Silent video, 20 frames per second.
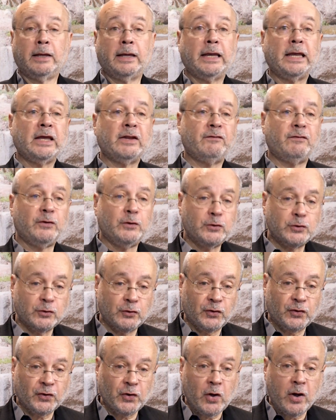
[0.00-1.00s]

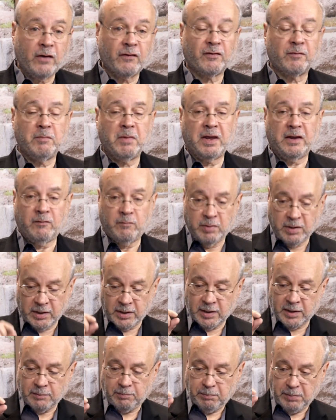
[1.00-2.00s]
Infusionsoft may have been
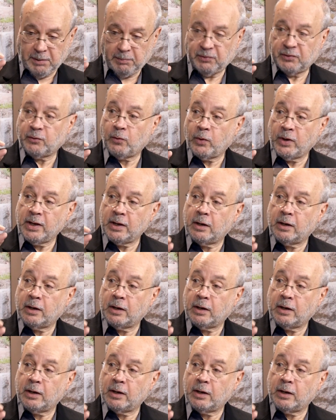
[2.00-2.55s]
a pipsqueak